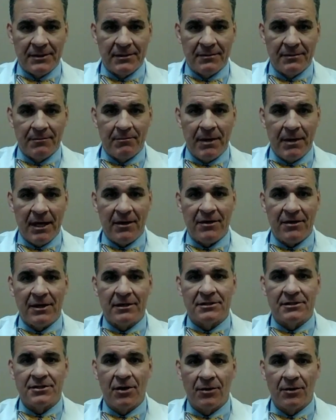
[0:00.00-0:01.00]
better than a
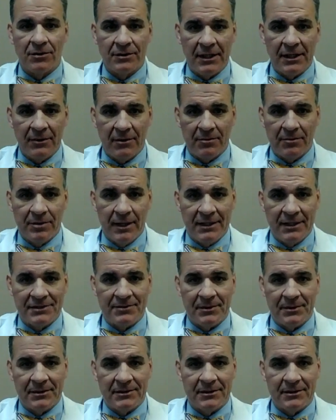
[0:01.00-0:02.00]
total knee replacement?